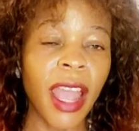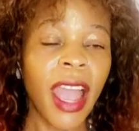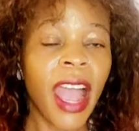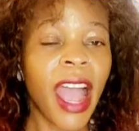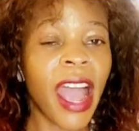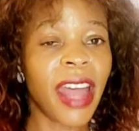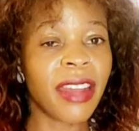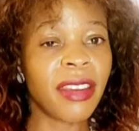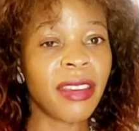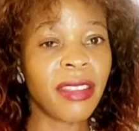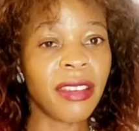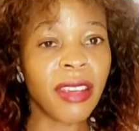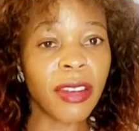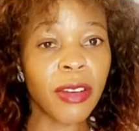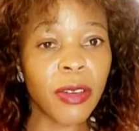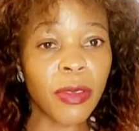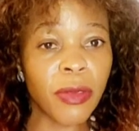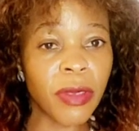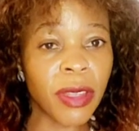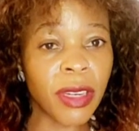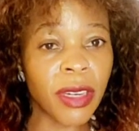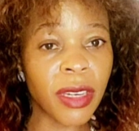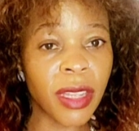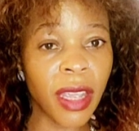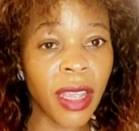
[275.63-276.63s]
At the end of
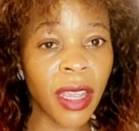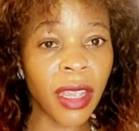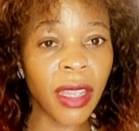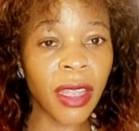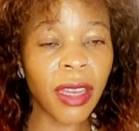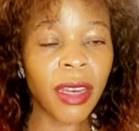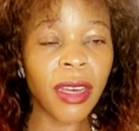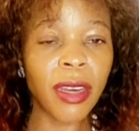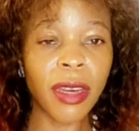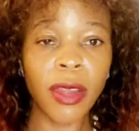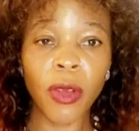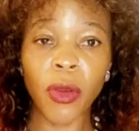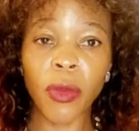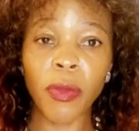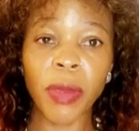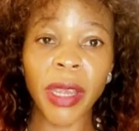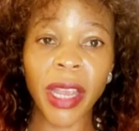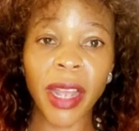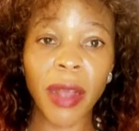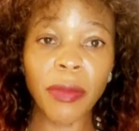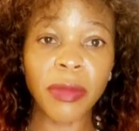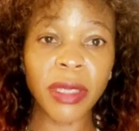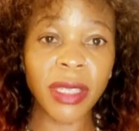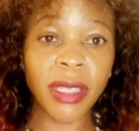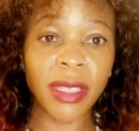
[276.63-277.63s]
the day, they will
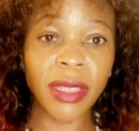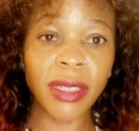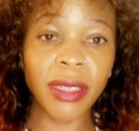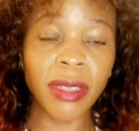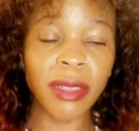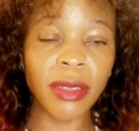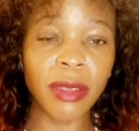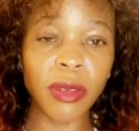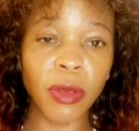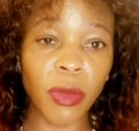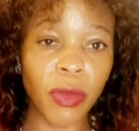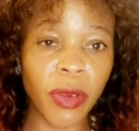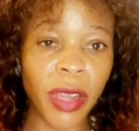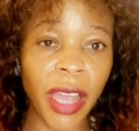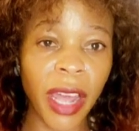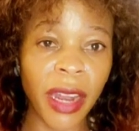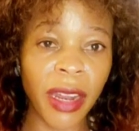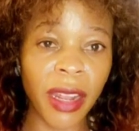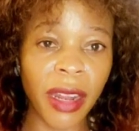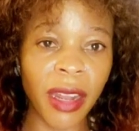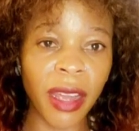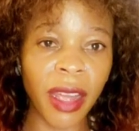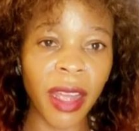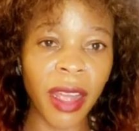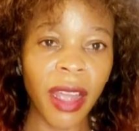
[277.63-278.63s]
become citizens of
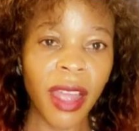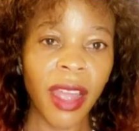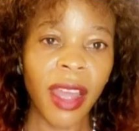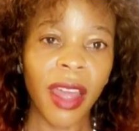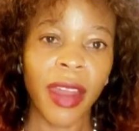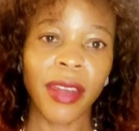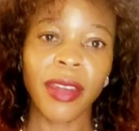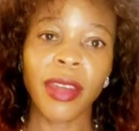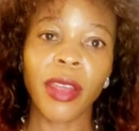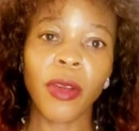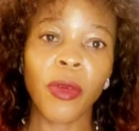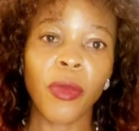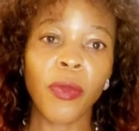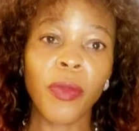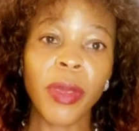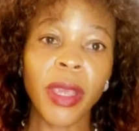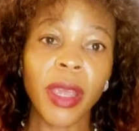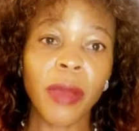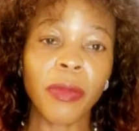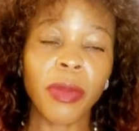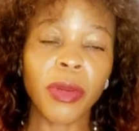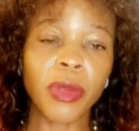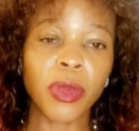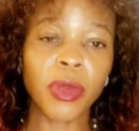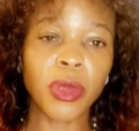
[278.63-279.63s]
Canada. They will be
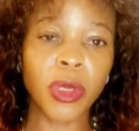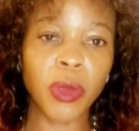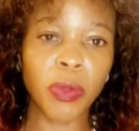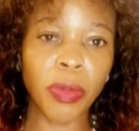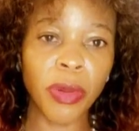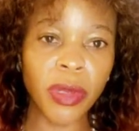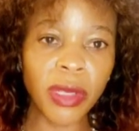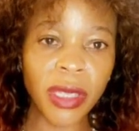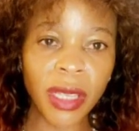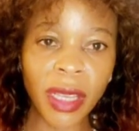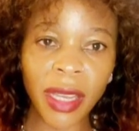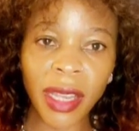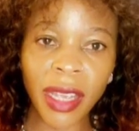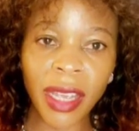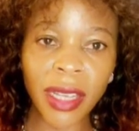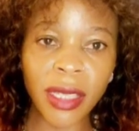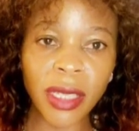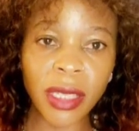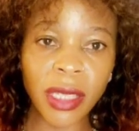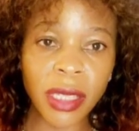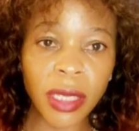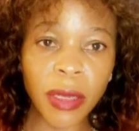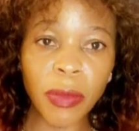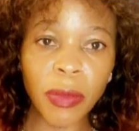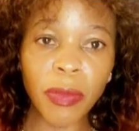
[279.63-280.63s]
able to sponsor their
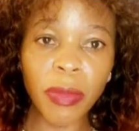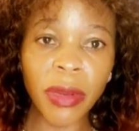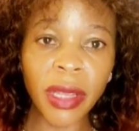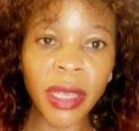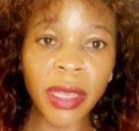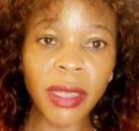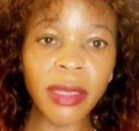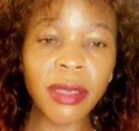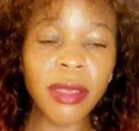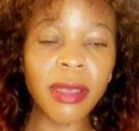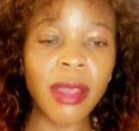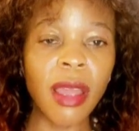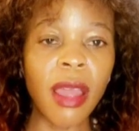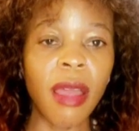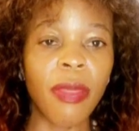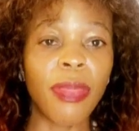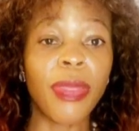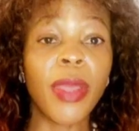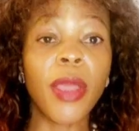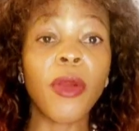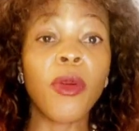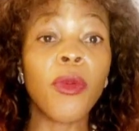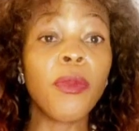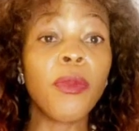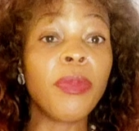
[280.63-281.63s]
siblings.
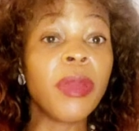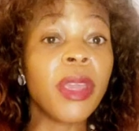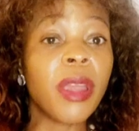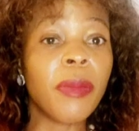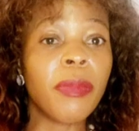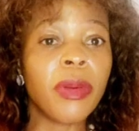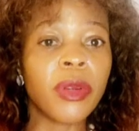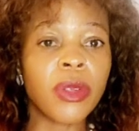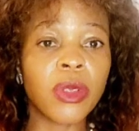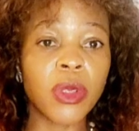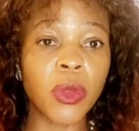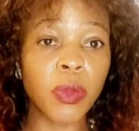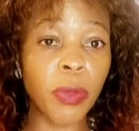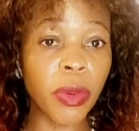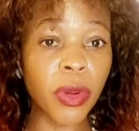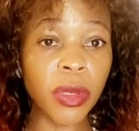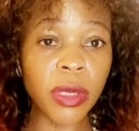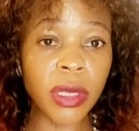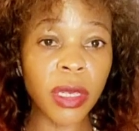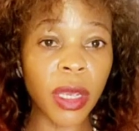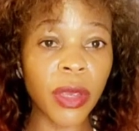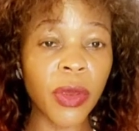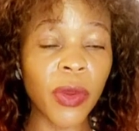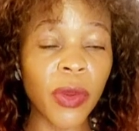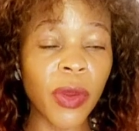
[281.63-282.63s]
They will be able to
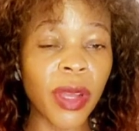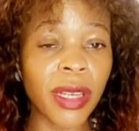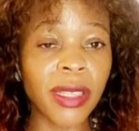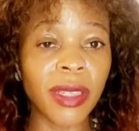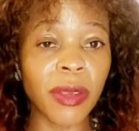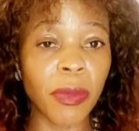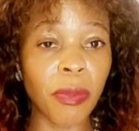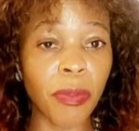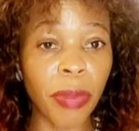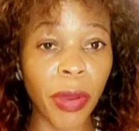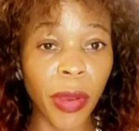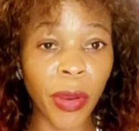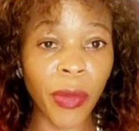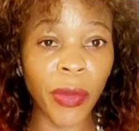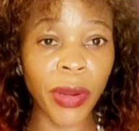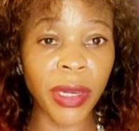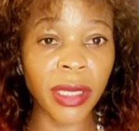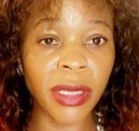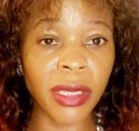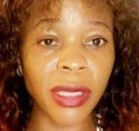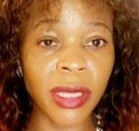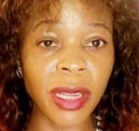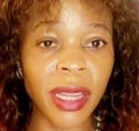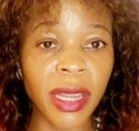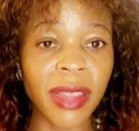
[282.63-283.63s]
sponsor you as a
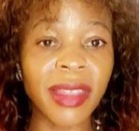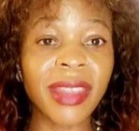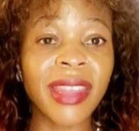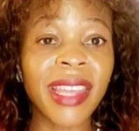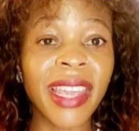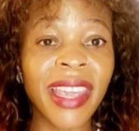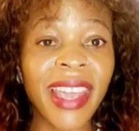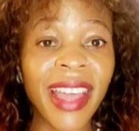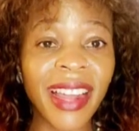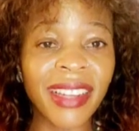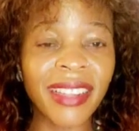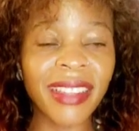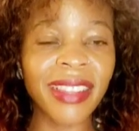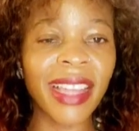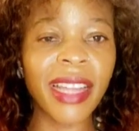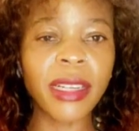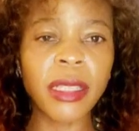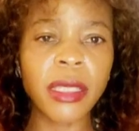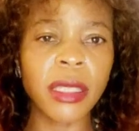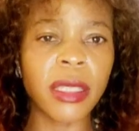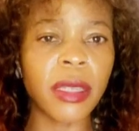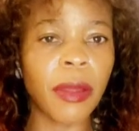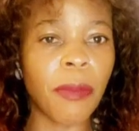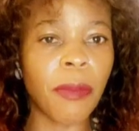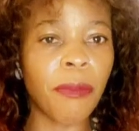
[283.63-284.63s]
parent. That
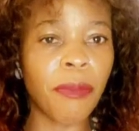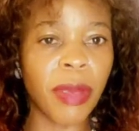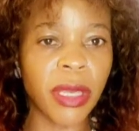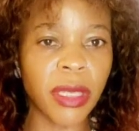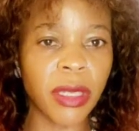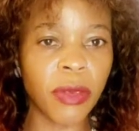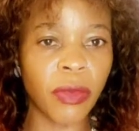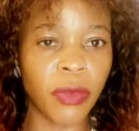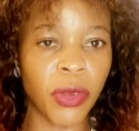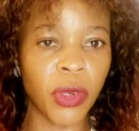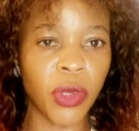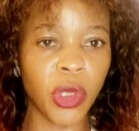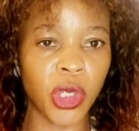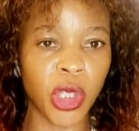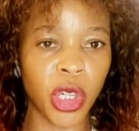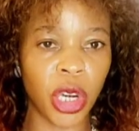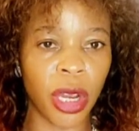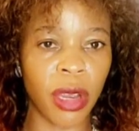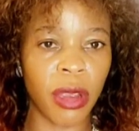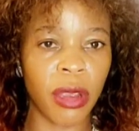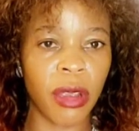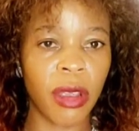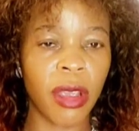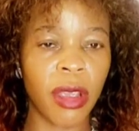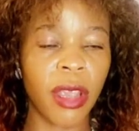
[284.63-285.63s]
is the best future
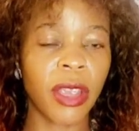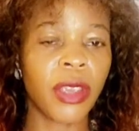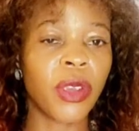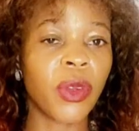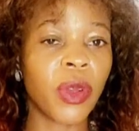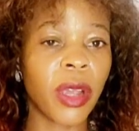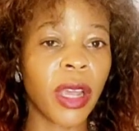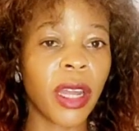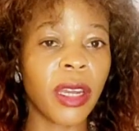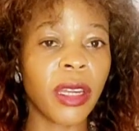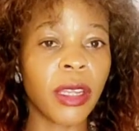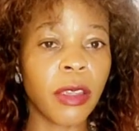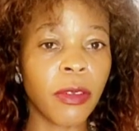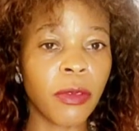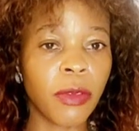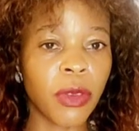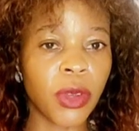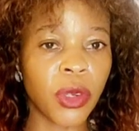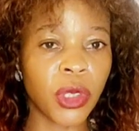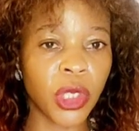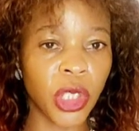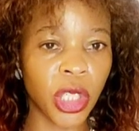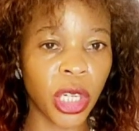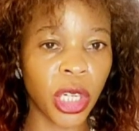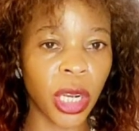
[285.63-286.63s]
you can give your
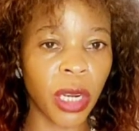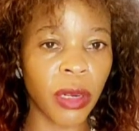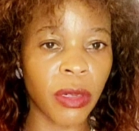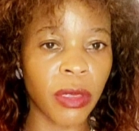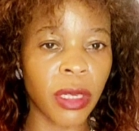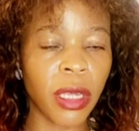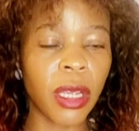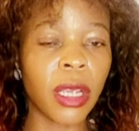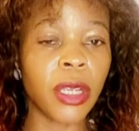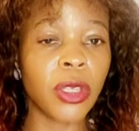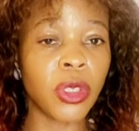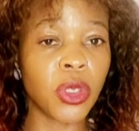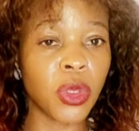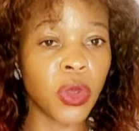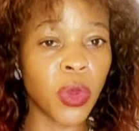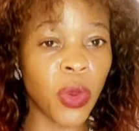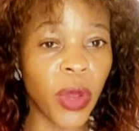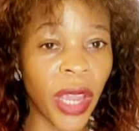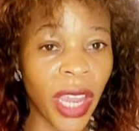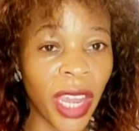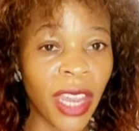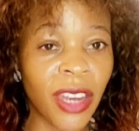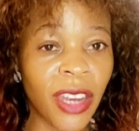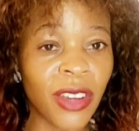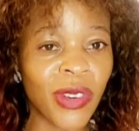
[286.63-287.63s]
child, is to
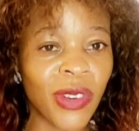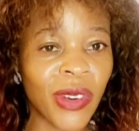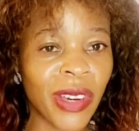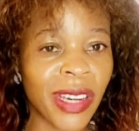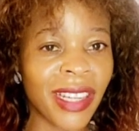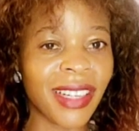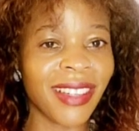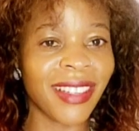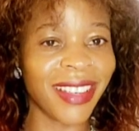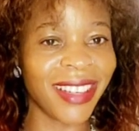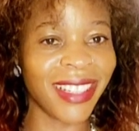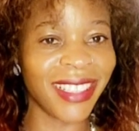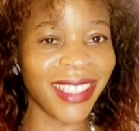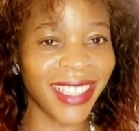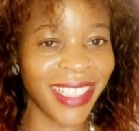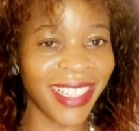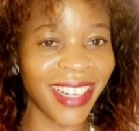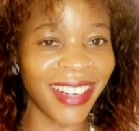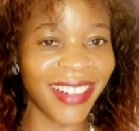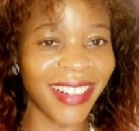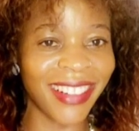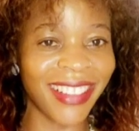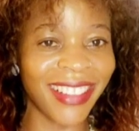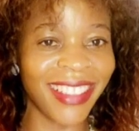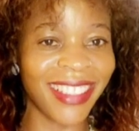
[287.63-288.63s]
educate a
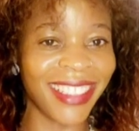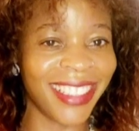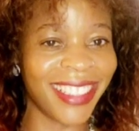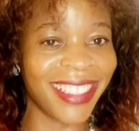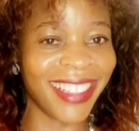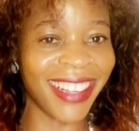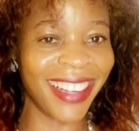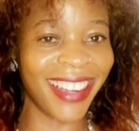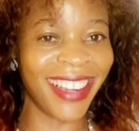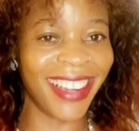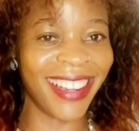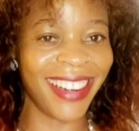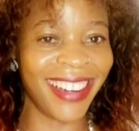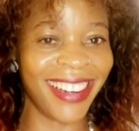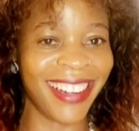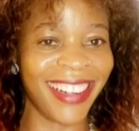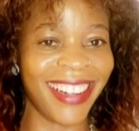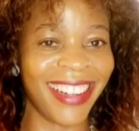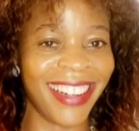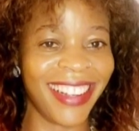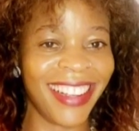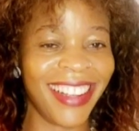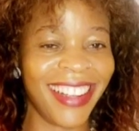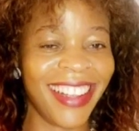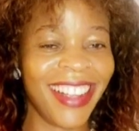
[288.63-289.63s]
child in
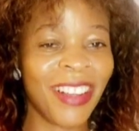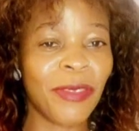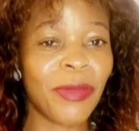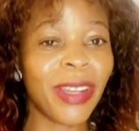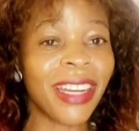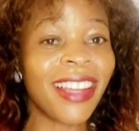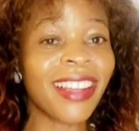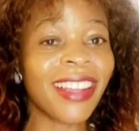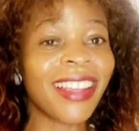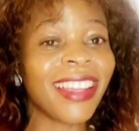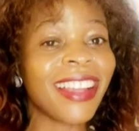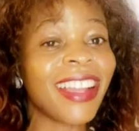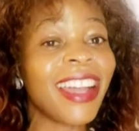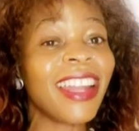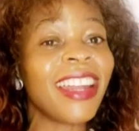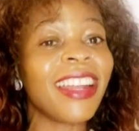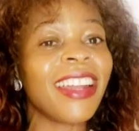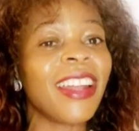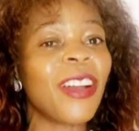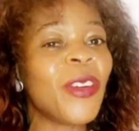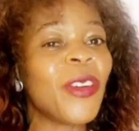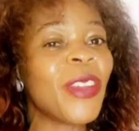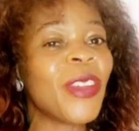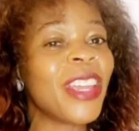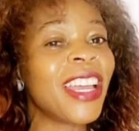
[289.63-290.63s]
Canada. But in
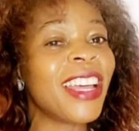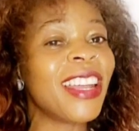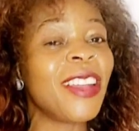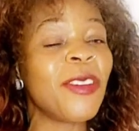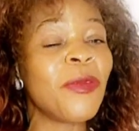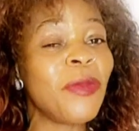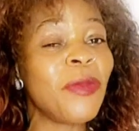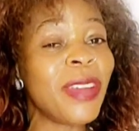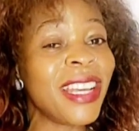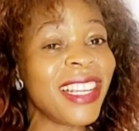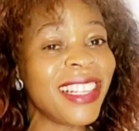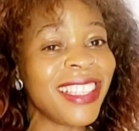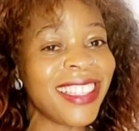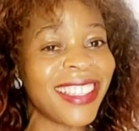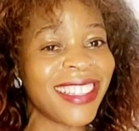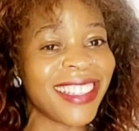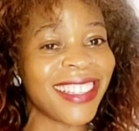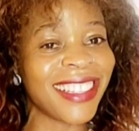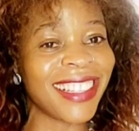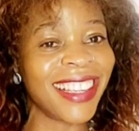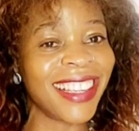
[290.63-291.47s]
Canada, we are the best.